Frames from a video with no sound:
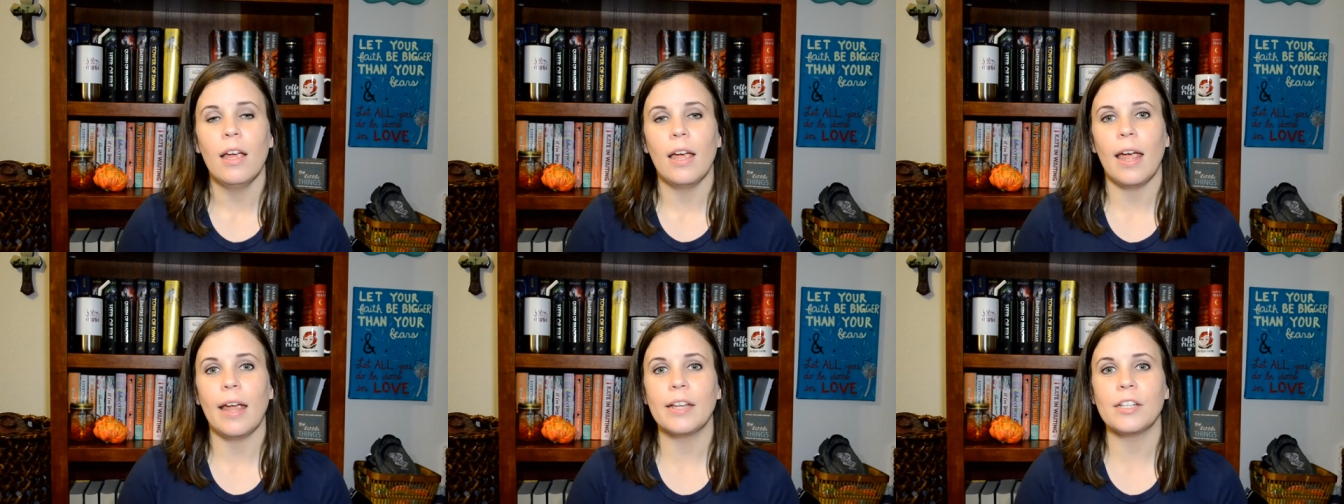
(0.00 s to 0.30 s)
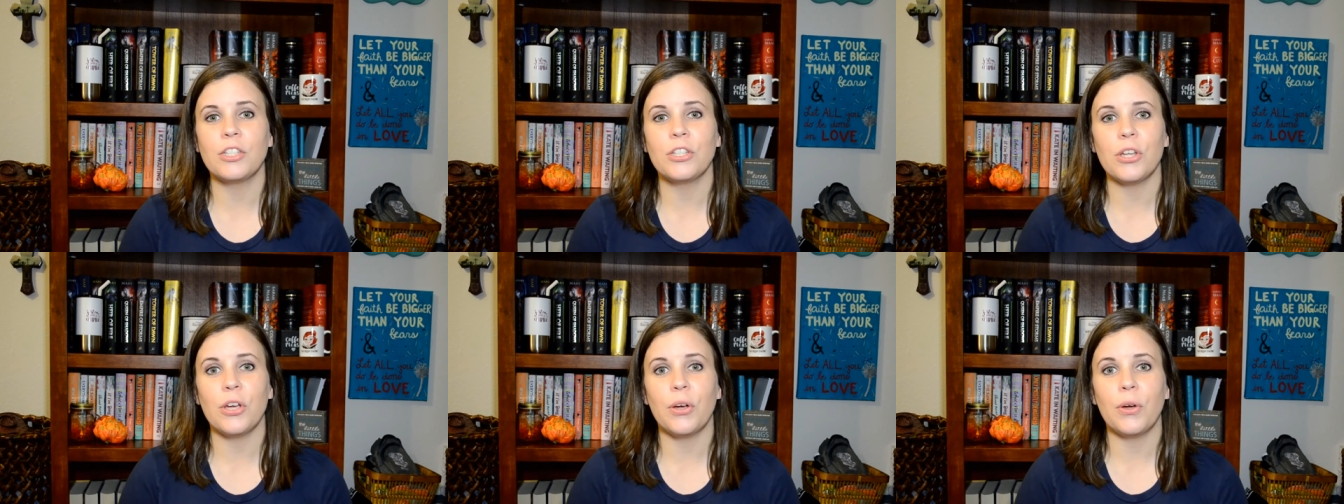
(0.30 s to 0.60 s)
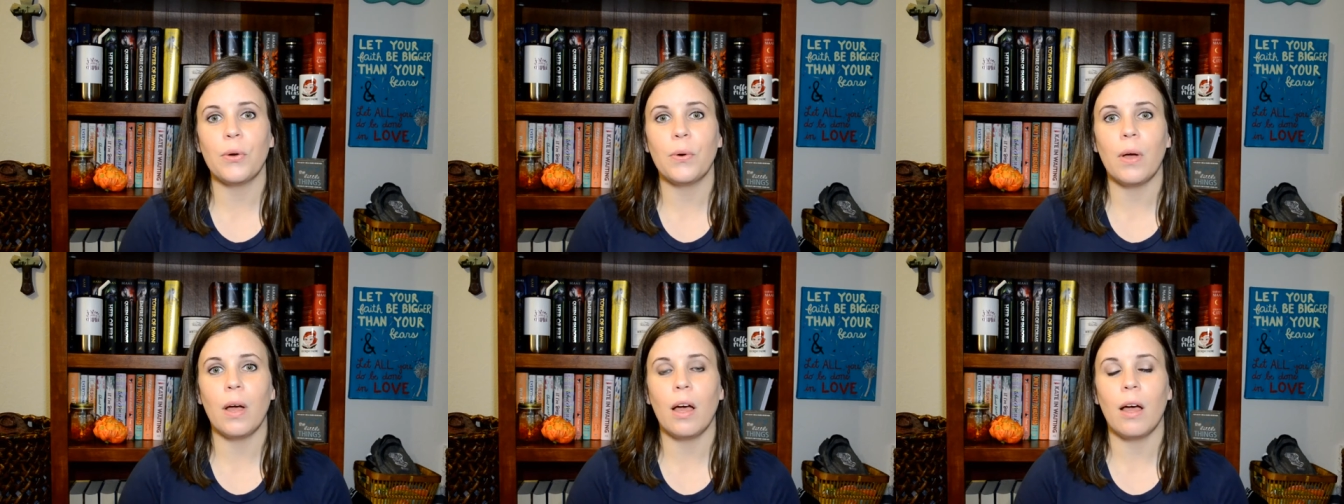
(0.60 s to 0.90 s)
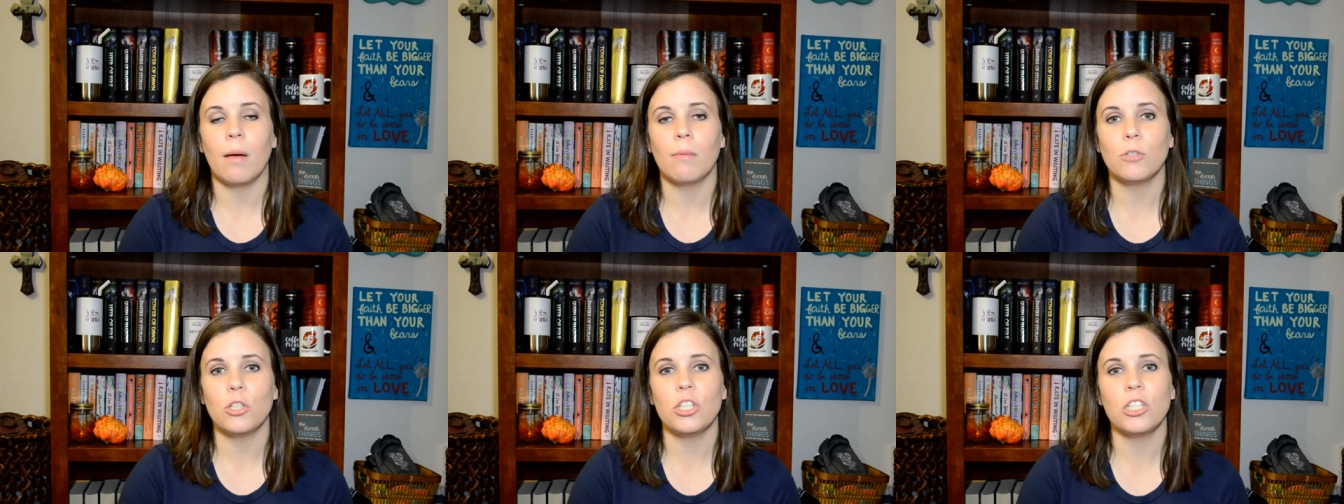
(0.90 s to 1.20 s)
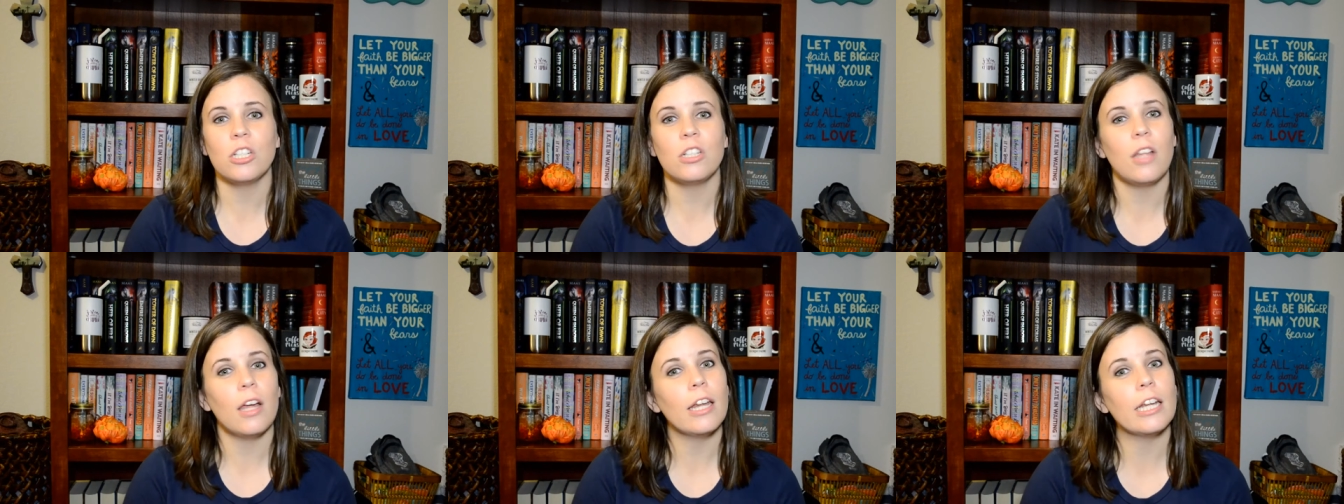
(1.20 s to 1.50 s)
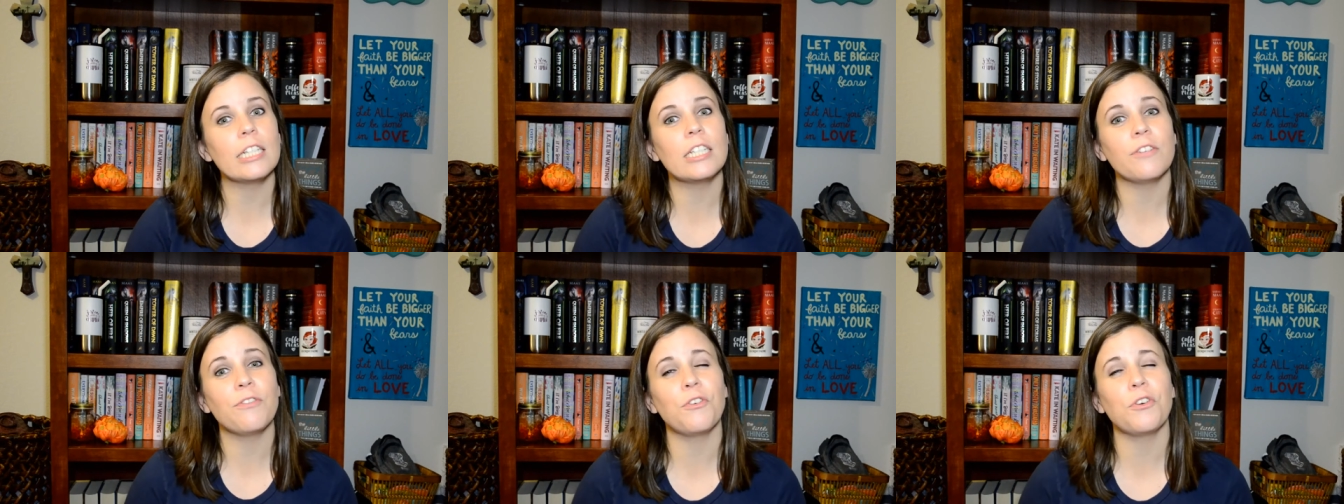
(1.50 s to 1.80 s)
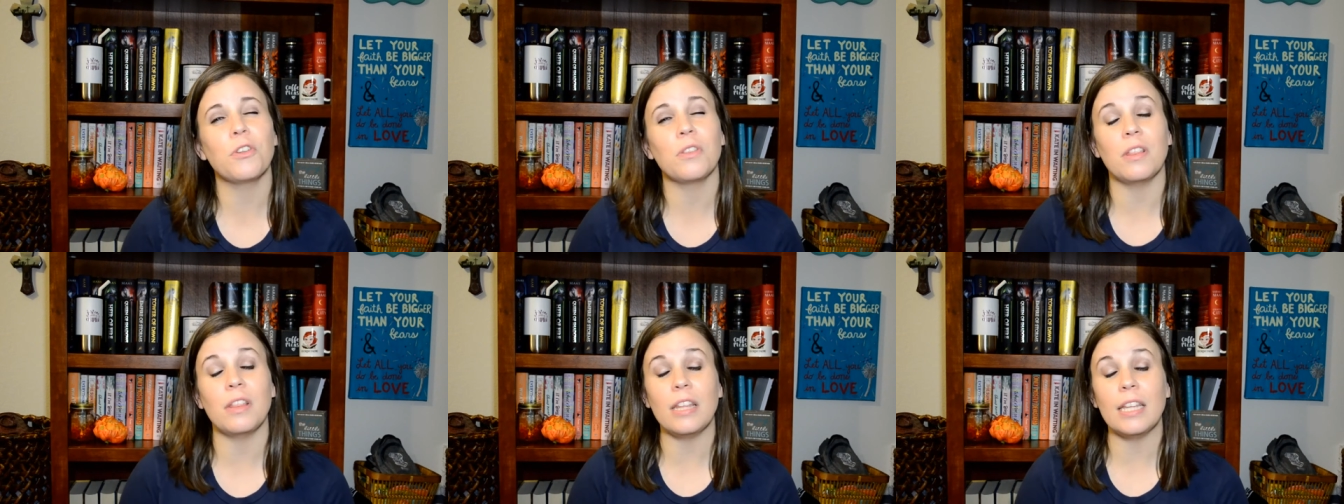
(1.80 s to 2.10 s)
And so um, just a lot of
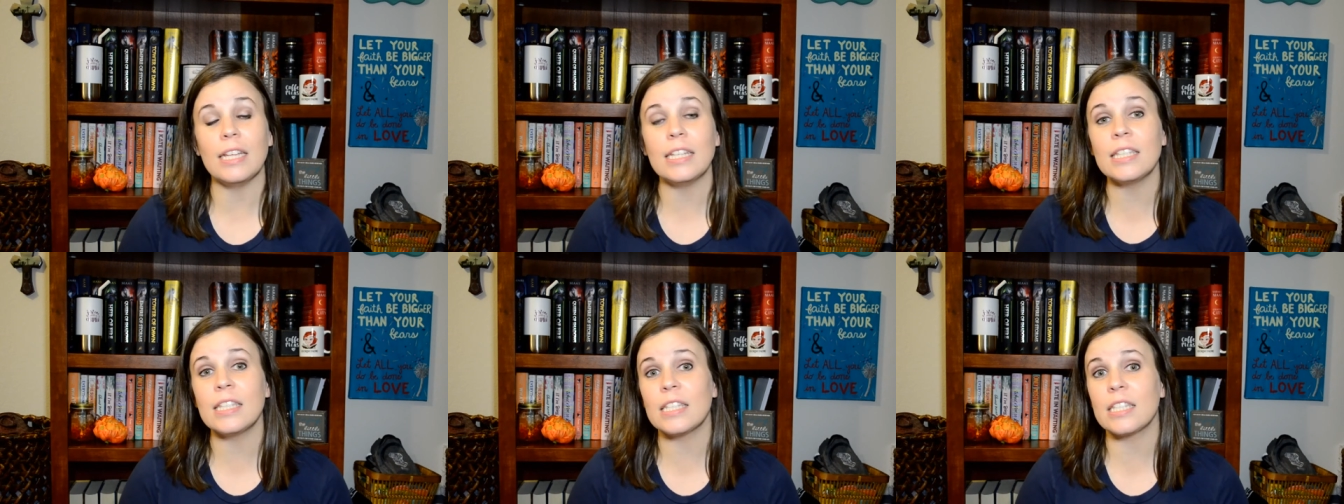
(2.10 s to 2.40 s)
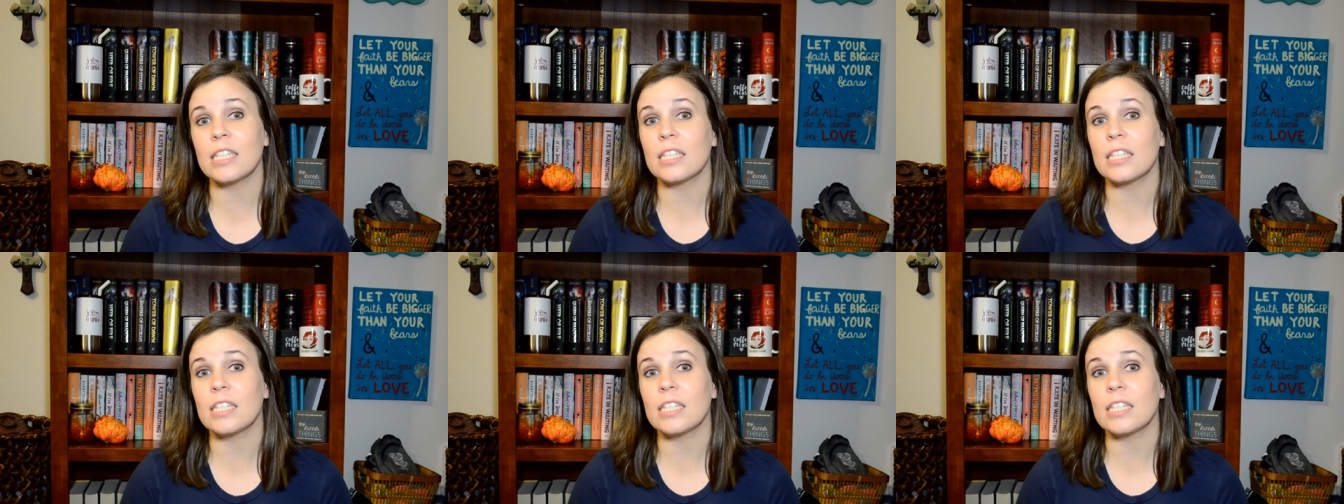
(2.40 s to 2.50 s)
different lists